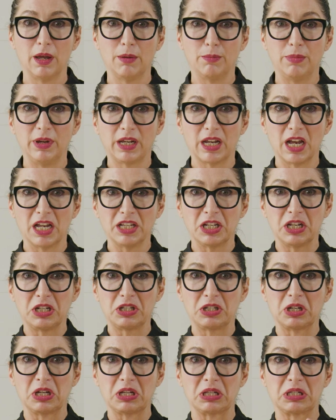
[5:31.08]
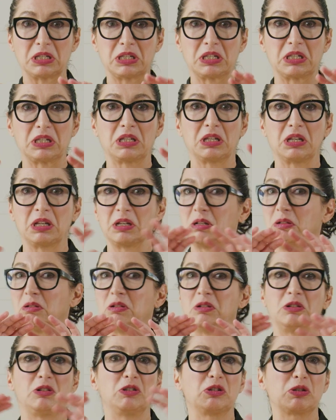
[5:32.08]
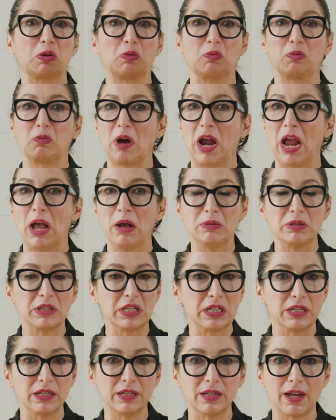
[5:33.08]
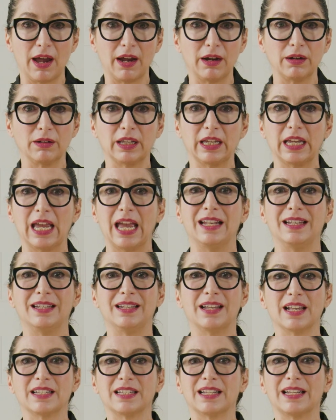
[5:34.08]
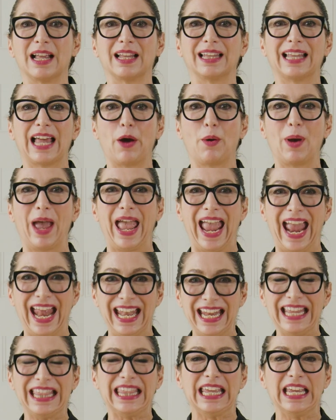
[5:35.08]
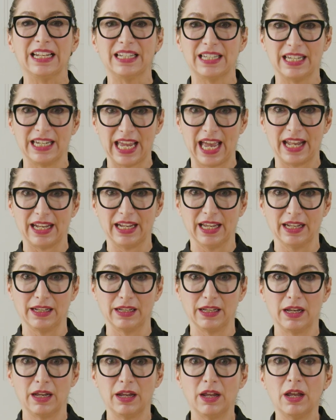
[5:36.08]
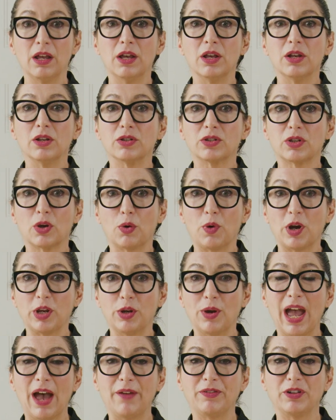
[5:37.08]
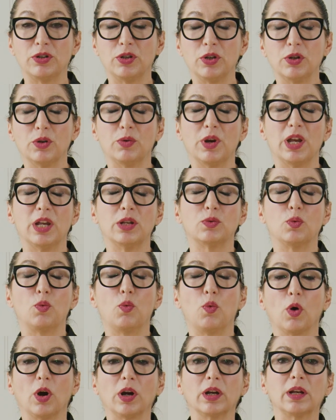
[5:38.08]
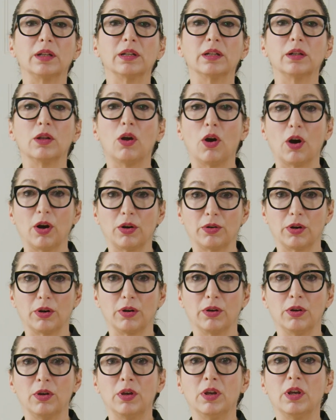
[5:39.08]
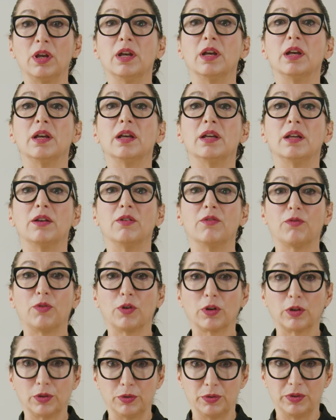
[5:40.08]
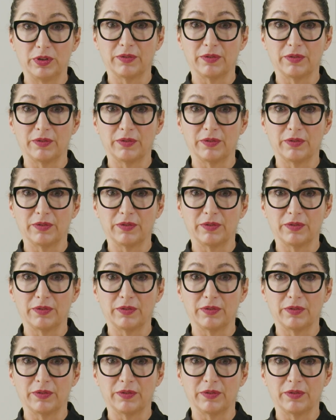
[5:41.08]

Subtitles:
because it just surrounds it entirely and doesn't allow anything to get in. So what you have to do is work a little harder for gluten